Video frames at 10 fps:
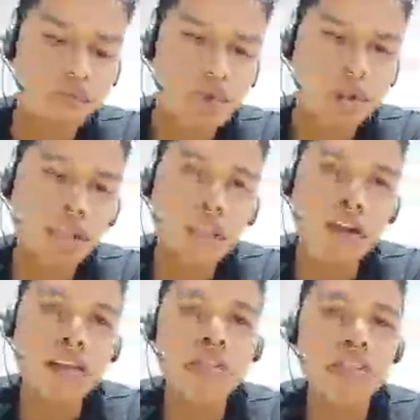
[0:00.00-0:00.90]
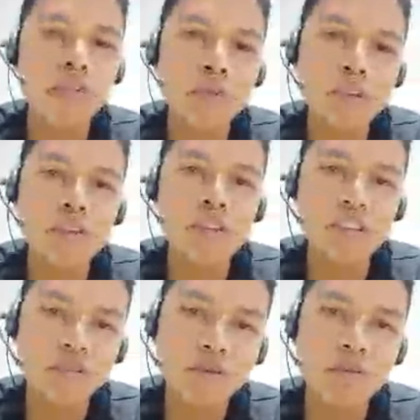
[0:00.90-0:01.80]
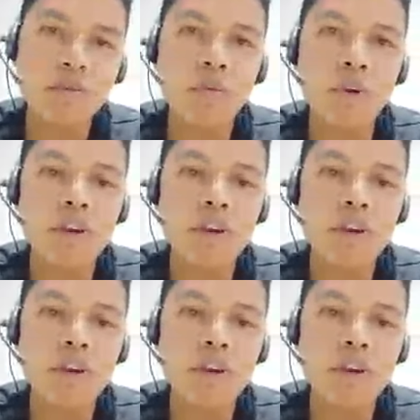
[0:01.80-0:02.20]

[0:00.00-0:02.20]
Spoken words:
and that is safe way